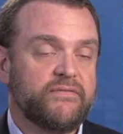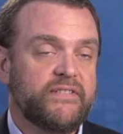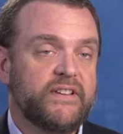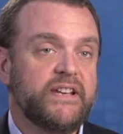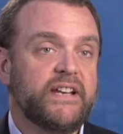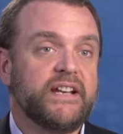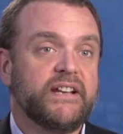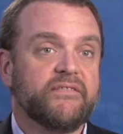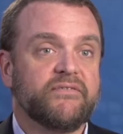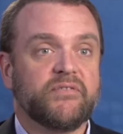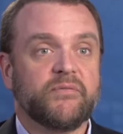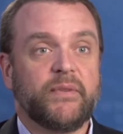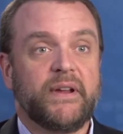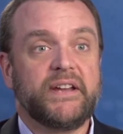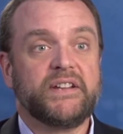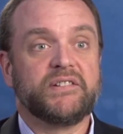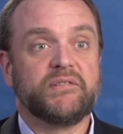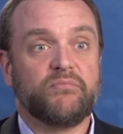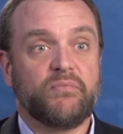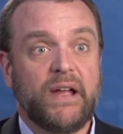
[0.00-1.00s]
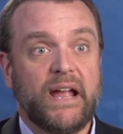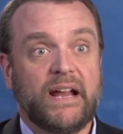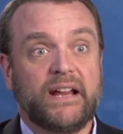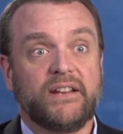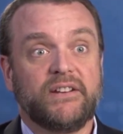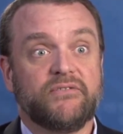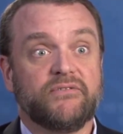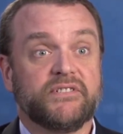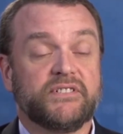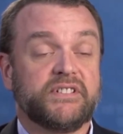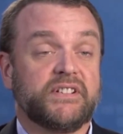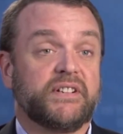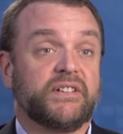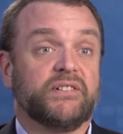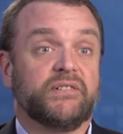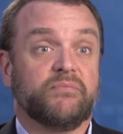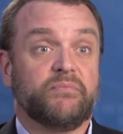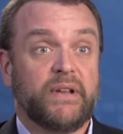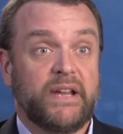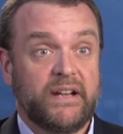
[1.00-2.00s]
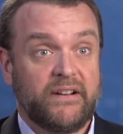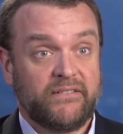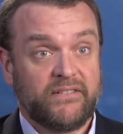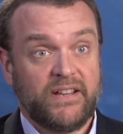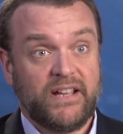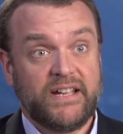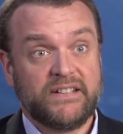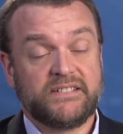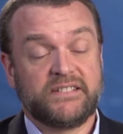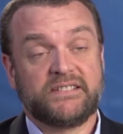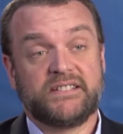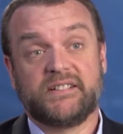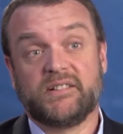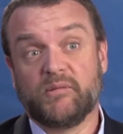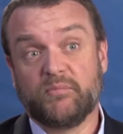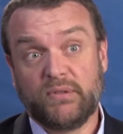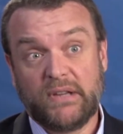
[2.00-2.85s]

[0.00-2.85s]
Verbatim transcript: feeding information back into a single pane of glass, a single